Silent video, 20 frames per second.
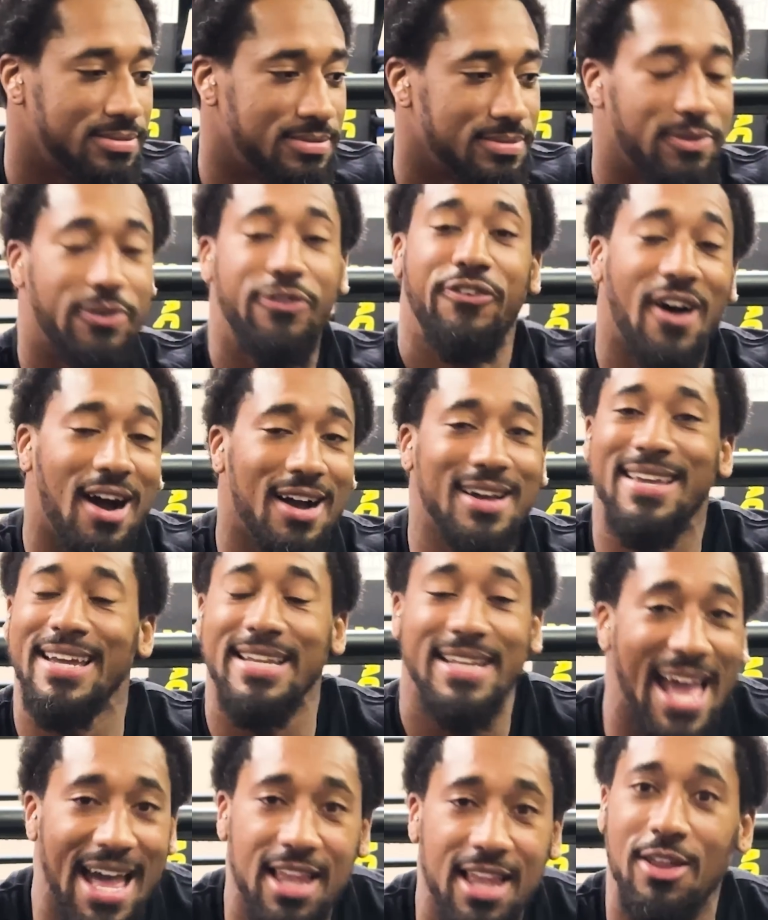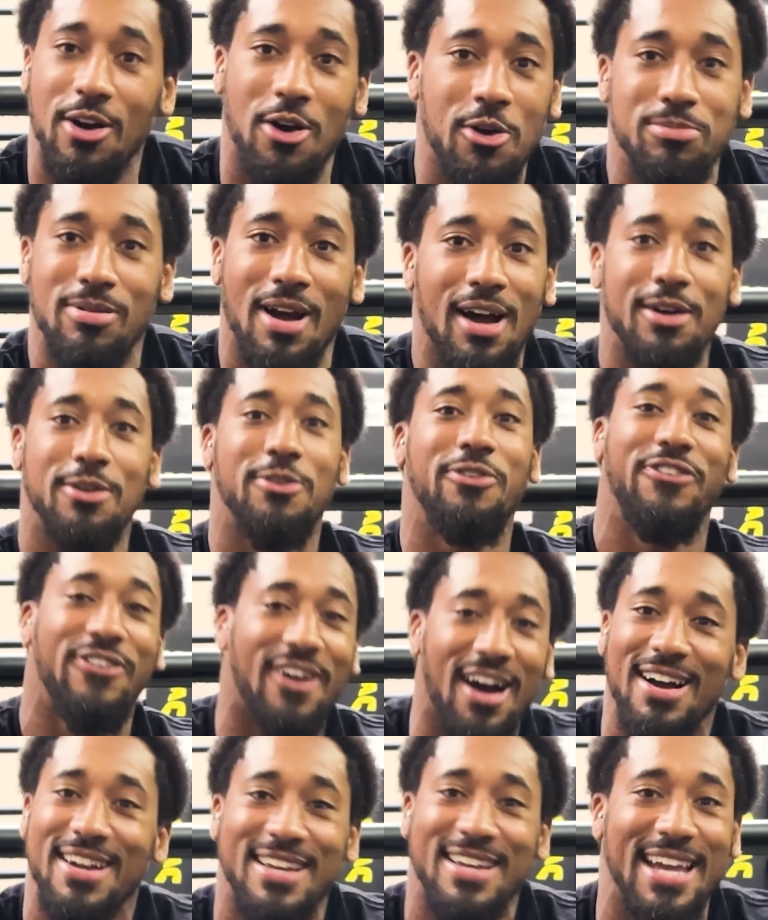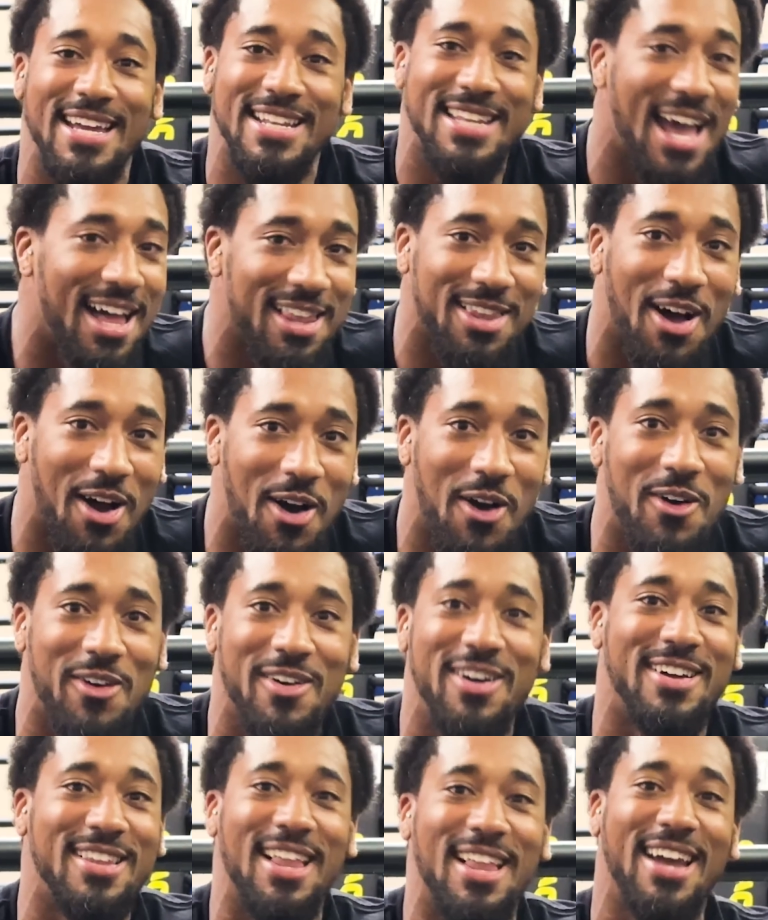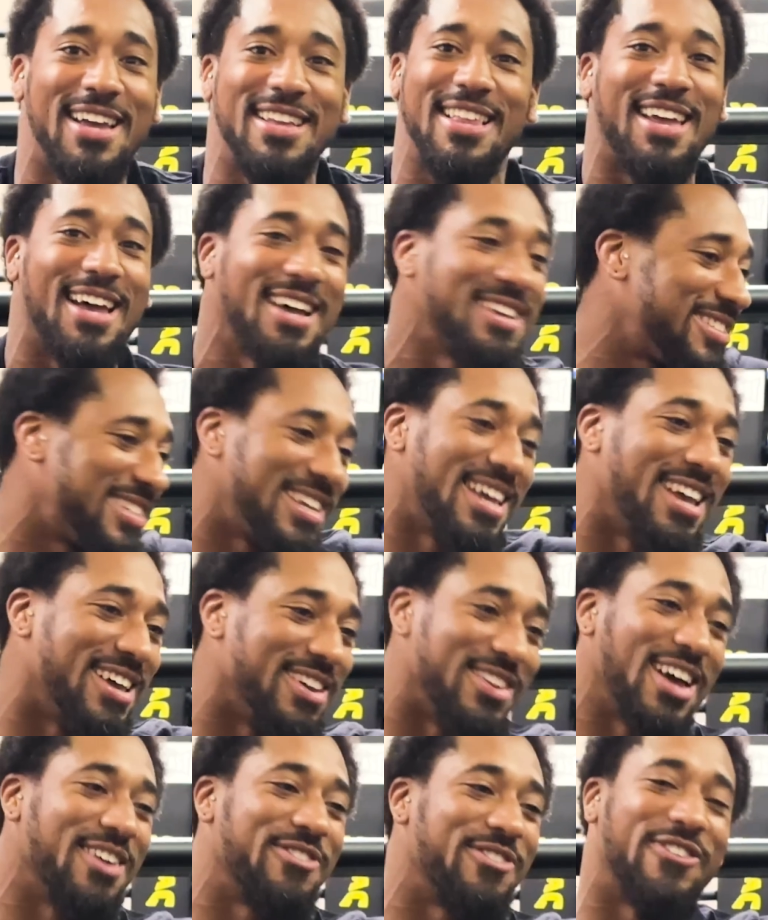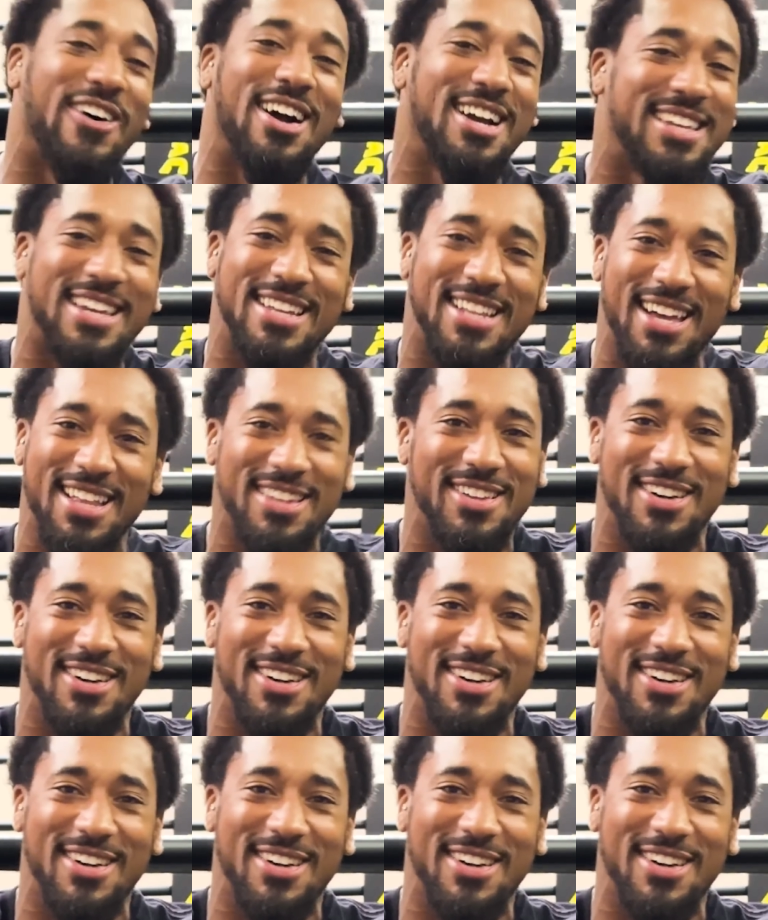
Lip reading: Fuck Canelo, bro. Fuck Canelo. Like, that's it. Like, fuck Canelo.